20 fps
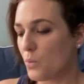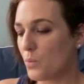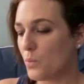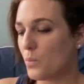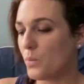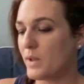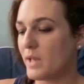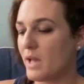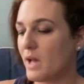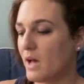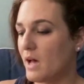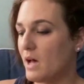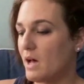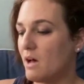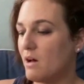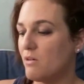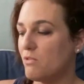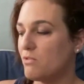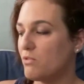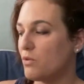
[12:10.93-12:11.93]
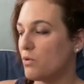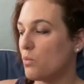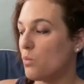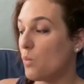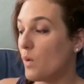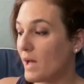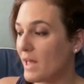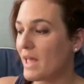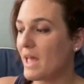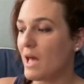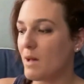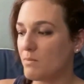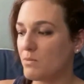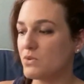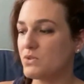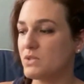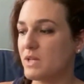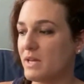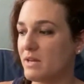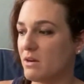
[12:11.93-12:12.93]
we have what
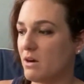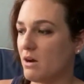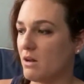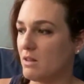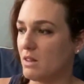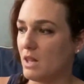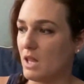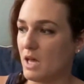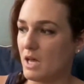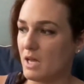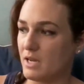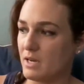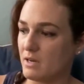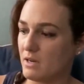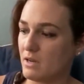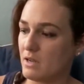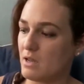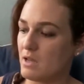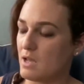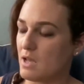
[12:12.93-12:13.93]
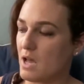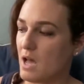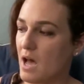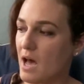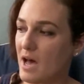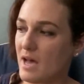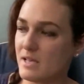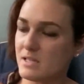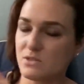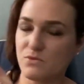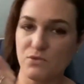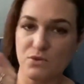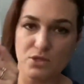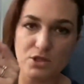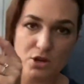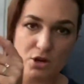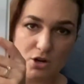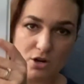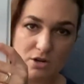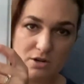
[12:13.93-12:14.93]
Ambleside Online has for
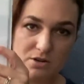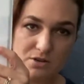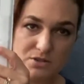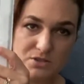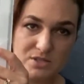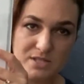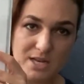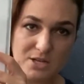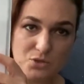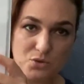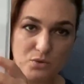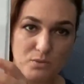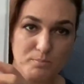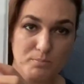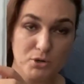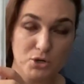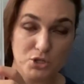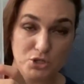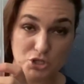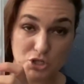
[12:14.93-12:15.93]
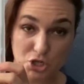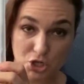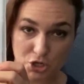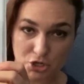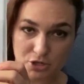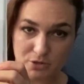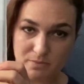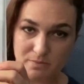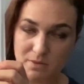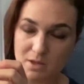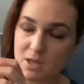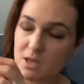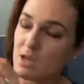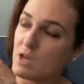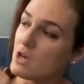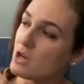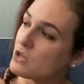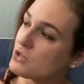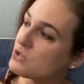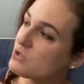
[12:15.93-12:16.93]
their schedule per term.
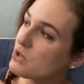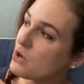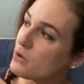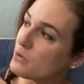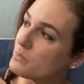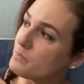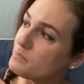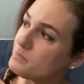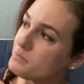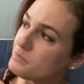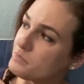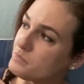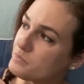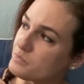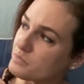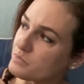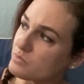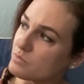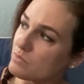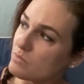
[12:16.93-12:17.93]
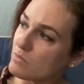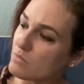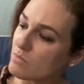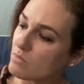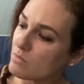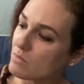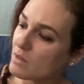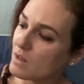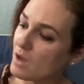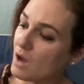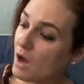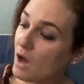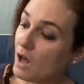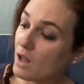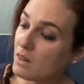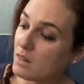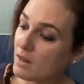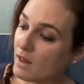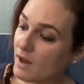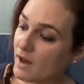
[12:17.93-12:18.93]
So a
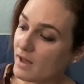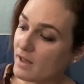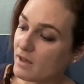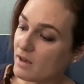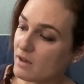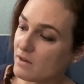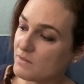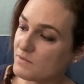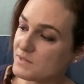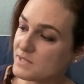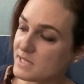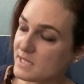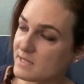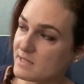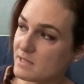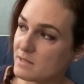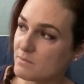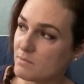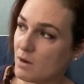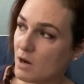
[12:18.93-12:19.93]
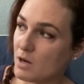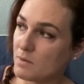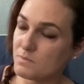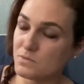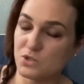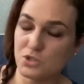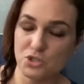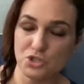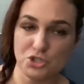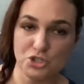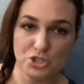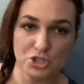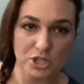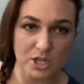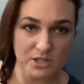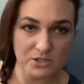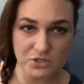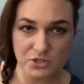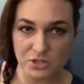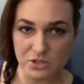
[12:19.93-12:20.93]
lot of seasoned moms
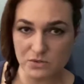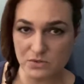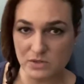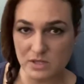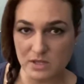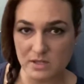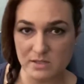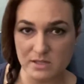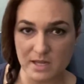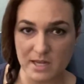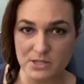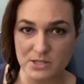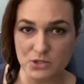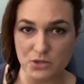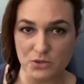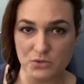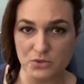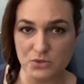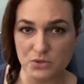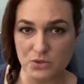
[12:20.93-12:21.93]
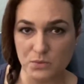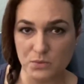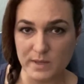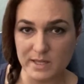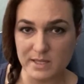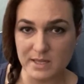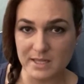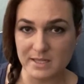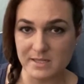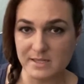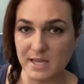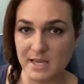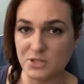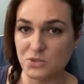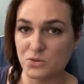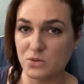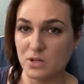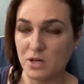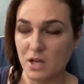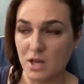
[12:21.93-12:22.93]
just use this and don't do the weekly
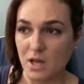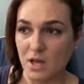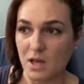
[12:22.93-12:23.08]
schedule.